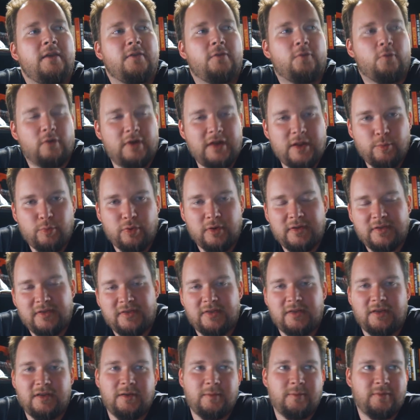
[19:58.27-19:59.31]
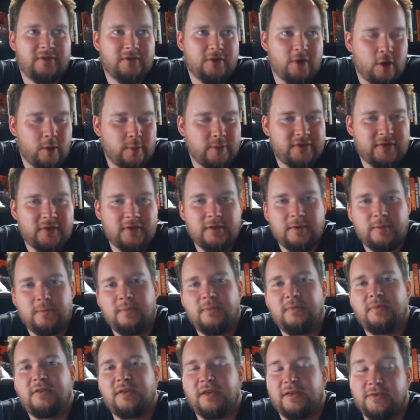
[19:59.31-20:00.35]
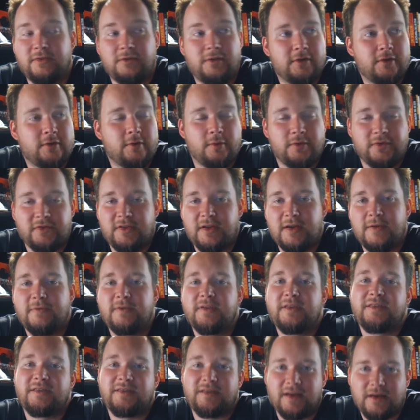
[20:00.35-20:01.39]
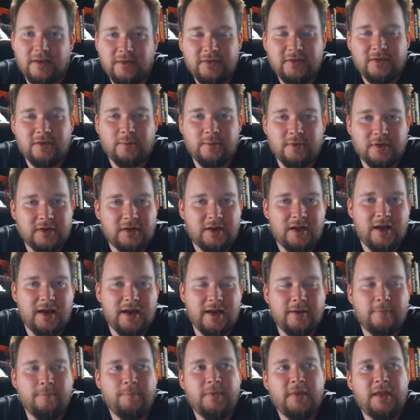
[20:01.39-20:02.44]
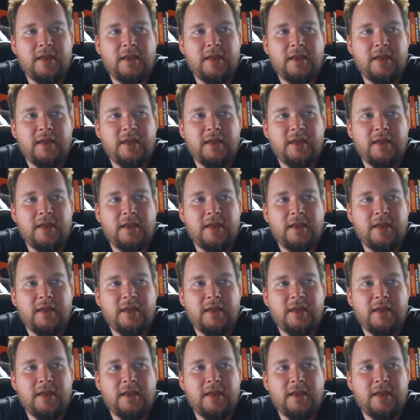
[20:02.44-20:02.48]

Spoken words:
3D prints them, sculpts them, does a lot of cool stuff, sells them online,